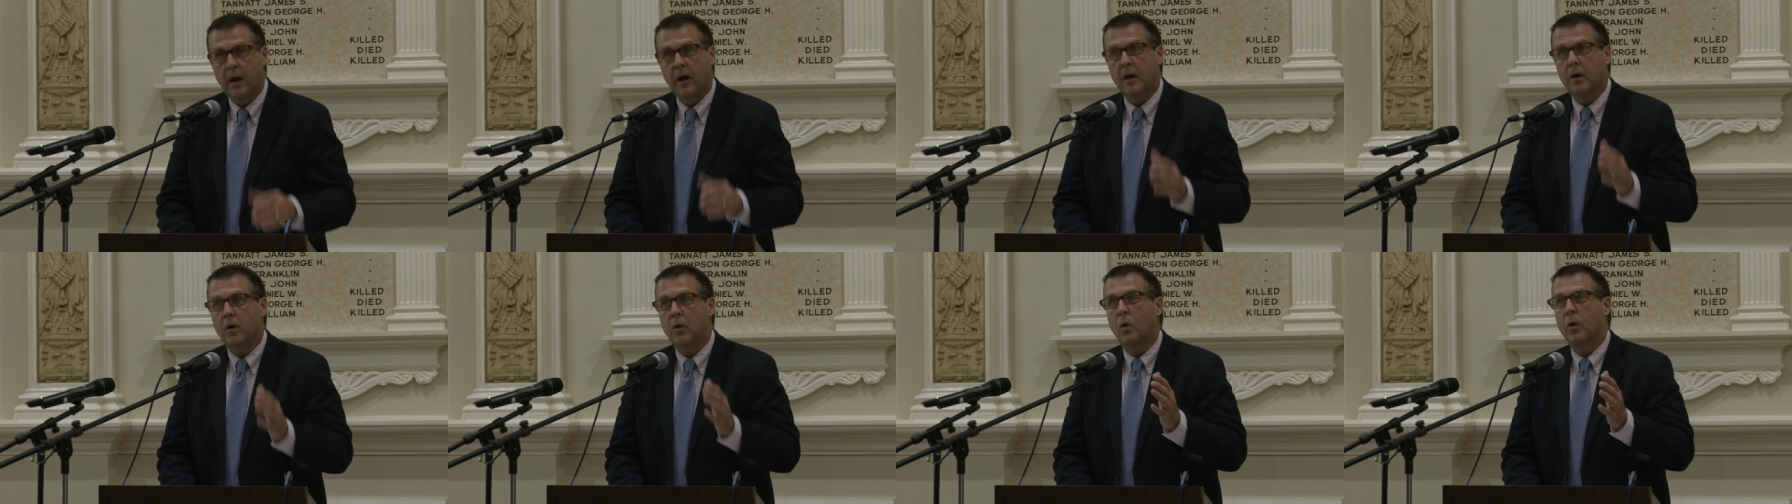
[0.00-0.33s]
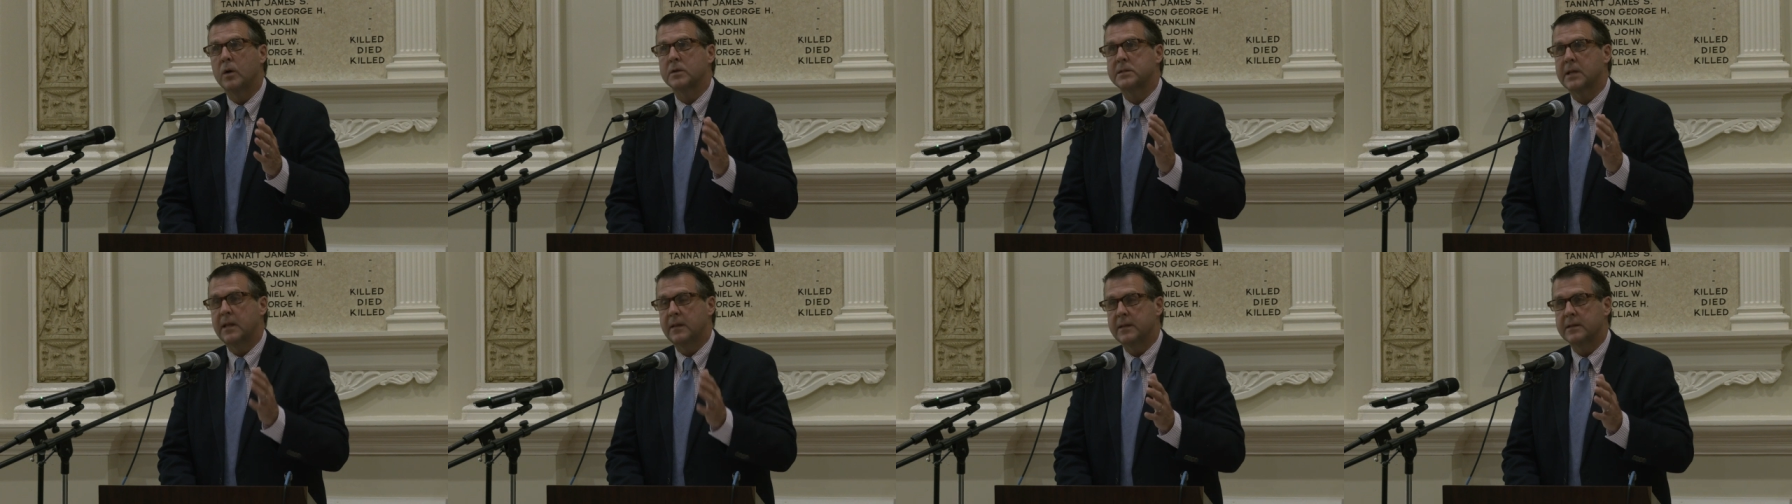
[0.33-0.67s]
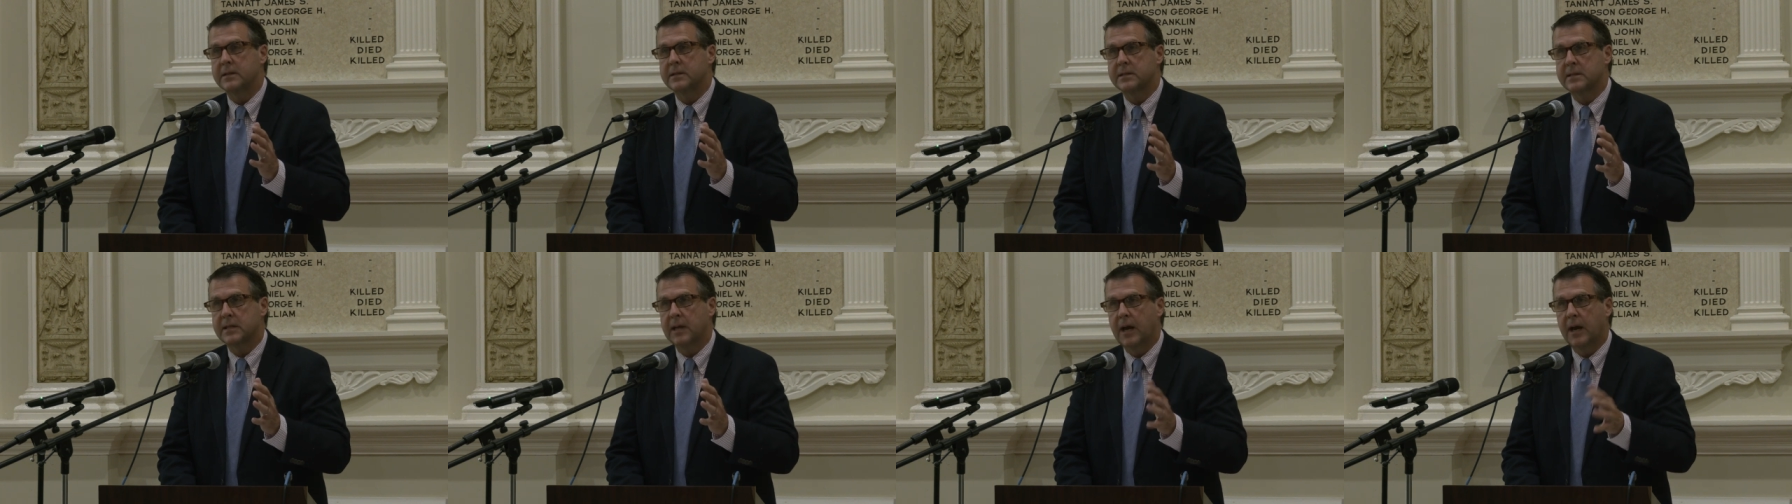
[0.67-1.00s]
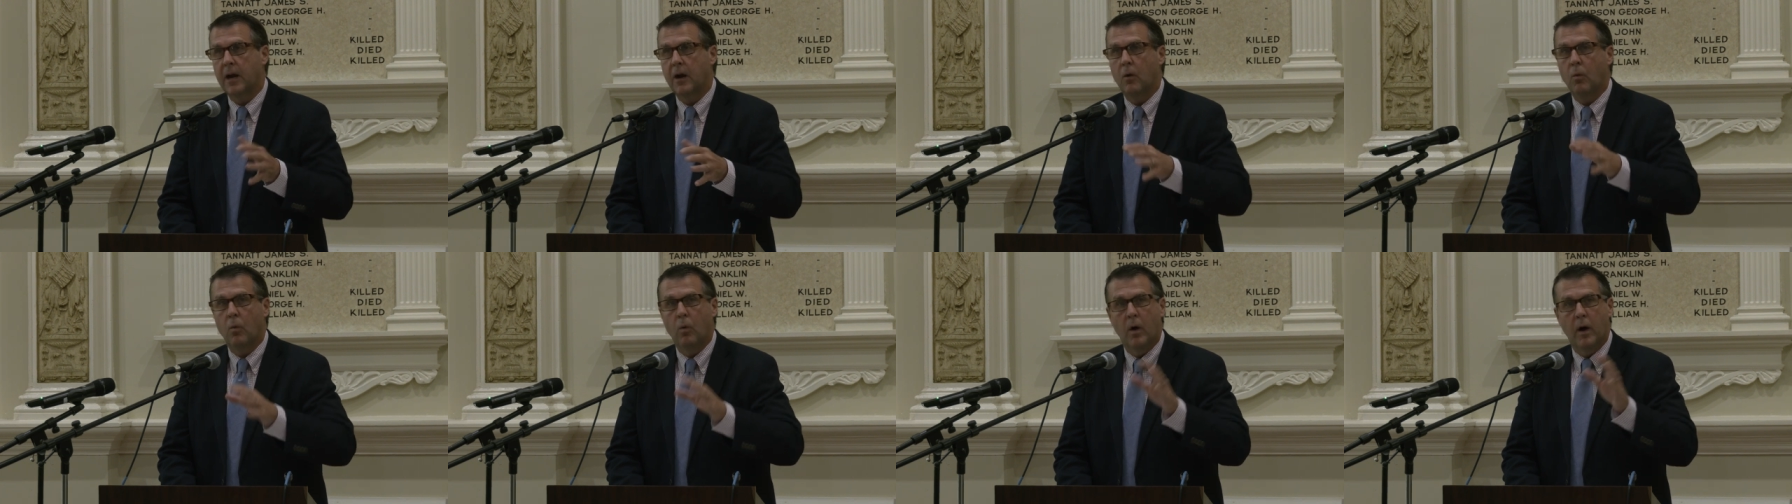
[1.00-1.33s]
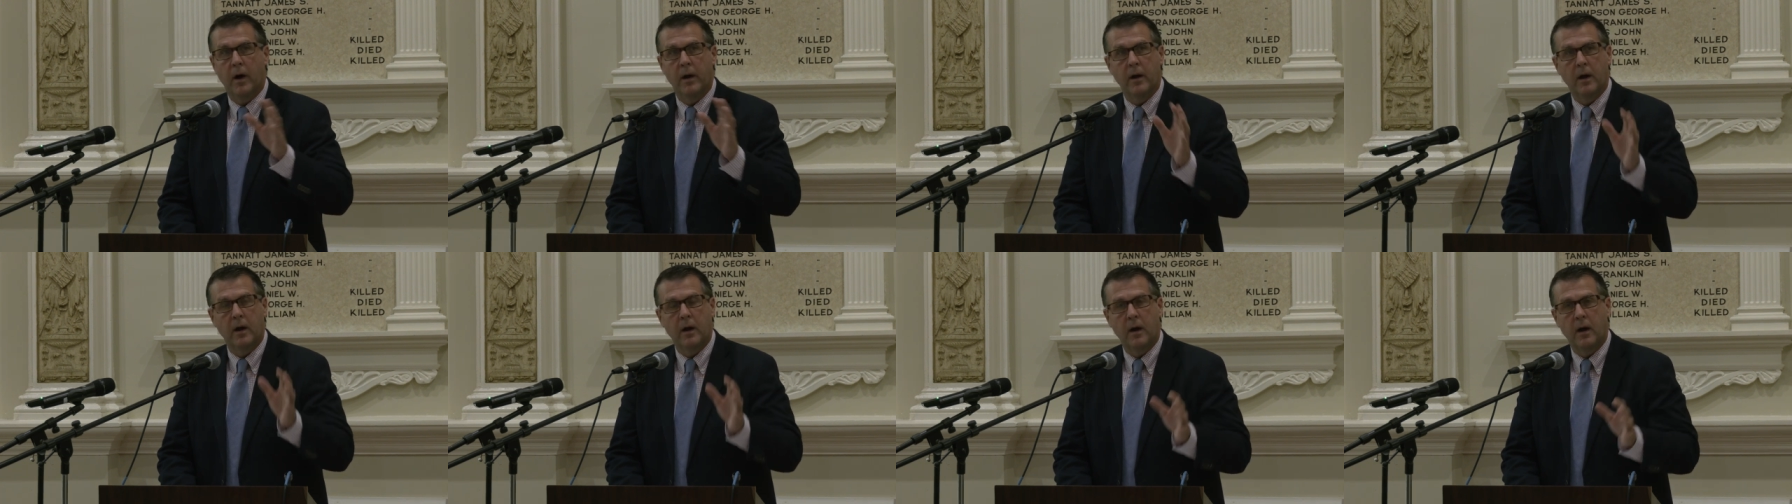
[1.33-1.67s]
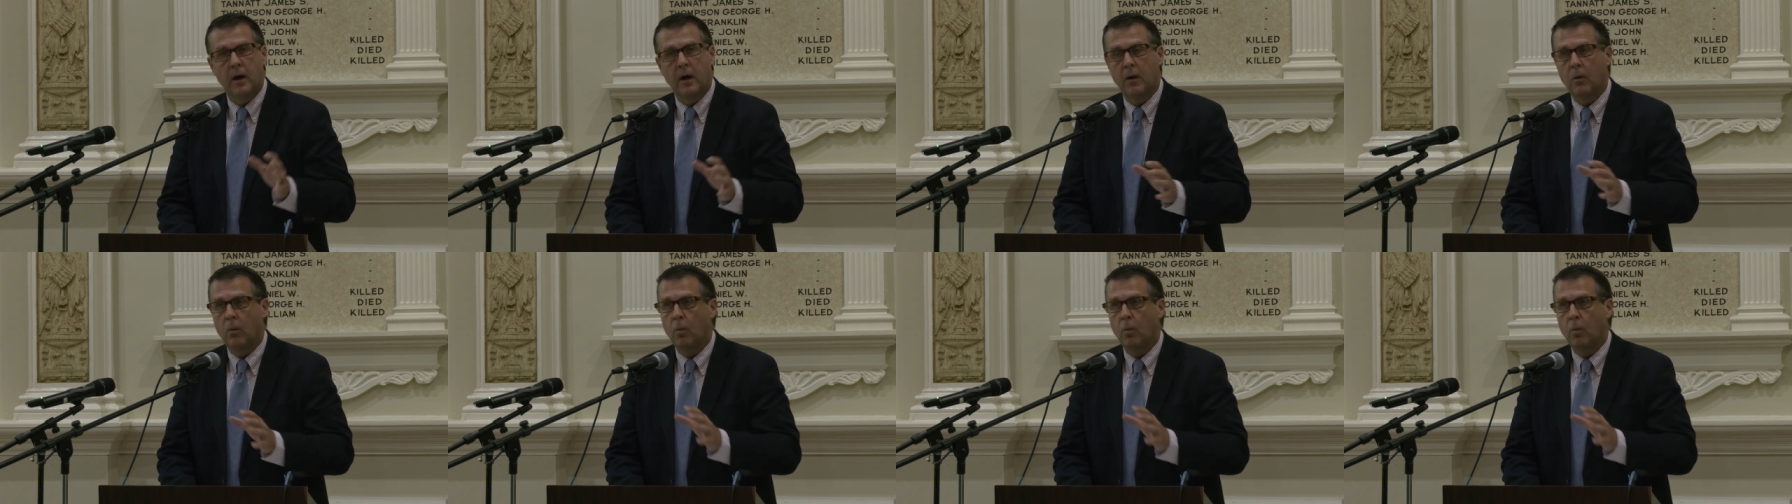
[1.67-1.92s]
Of course, in the center, what